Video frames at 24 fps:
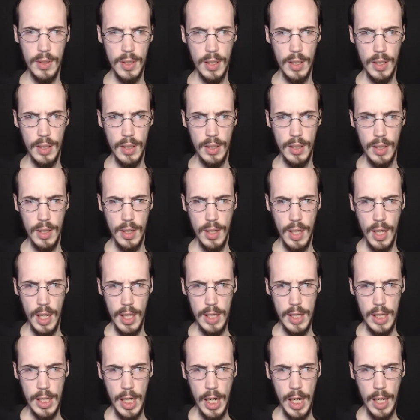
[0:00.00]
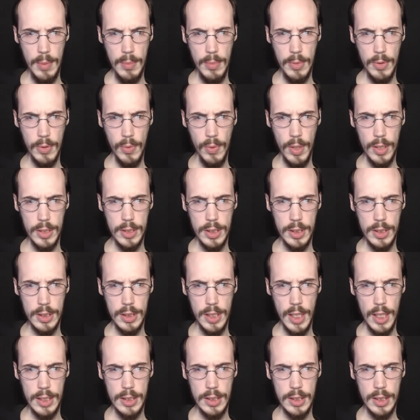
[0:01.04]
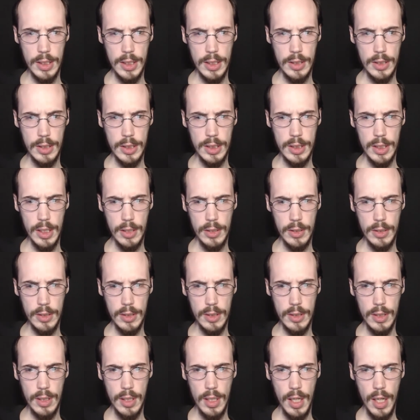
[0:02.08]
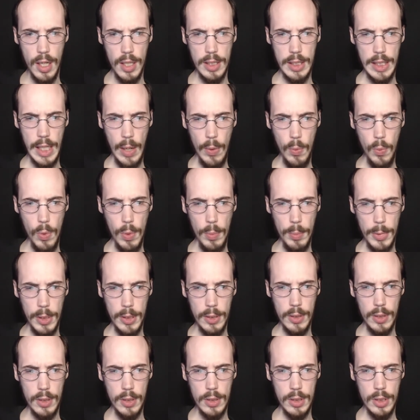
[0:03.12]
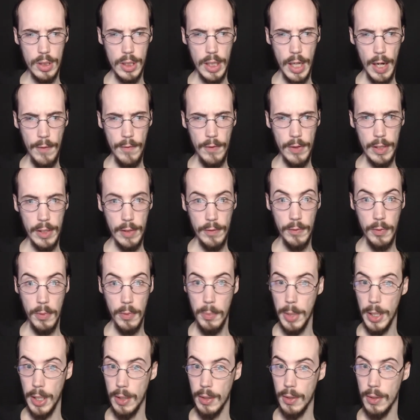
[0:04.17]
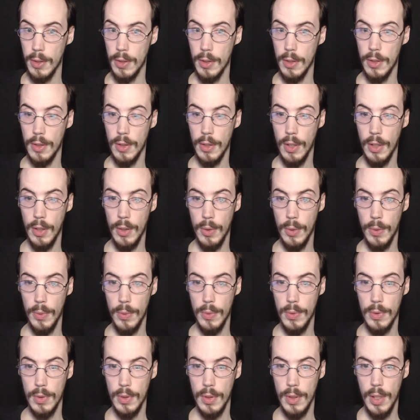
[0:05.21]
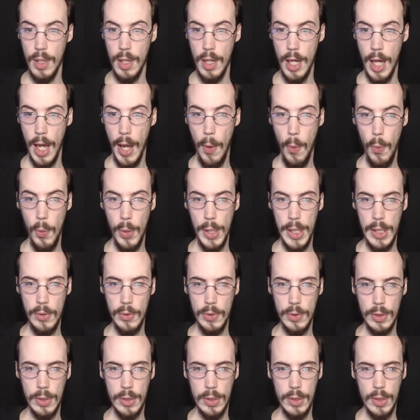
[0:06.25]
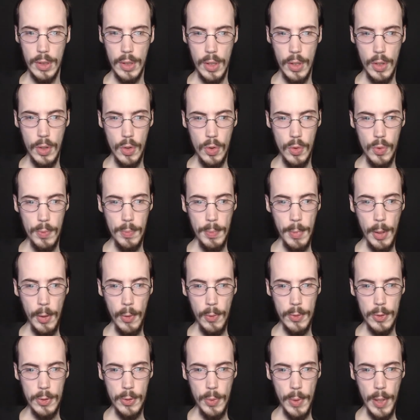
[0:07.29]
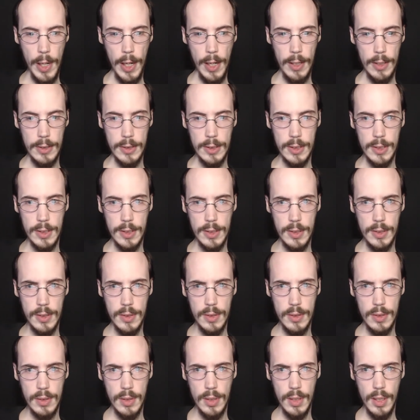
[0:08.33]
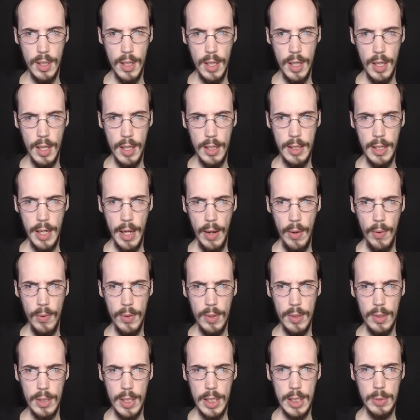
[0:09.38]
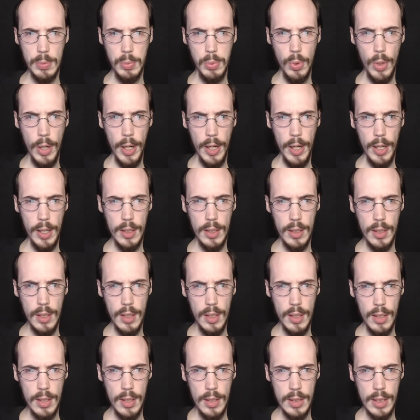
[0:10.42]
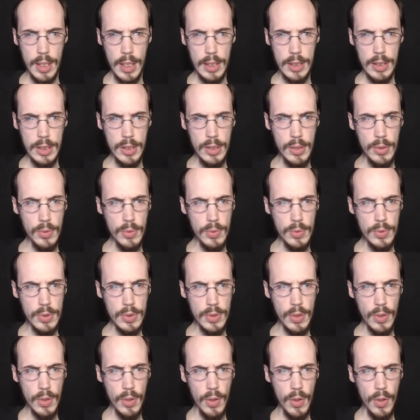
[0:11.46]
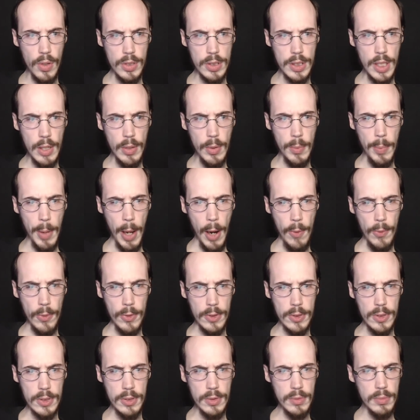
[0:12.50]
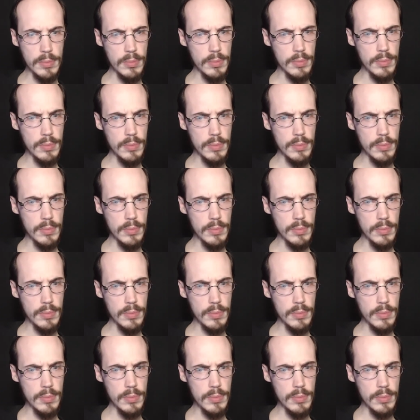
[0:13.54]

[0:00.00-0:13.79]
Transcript: Okay. In the name of the Russian state, Interstellar, that woman took everything from me. Uh-oh. I will kill her. With my own two hands. Now, let's pray. Let's use our sacred powers.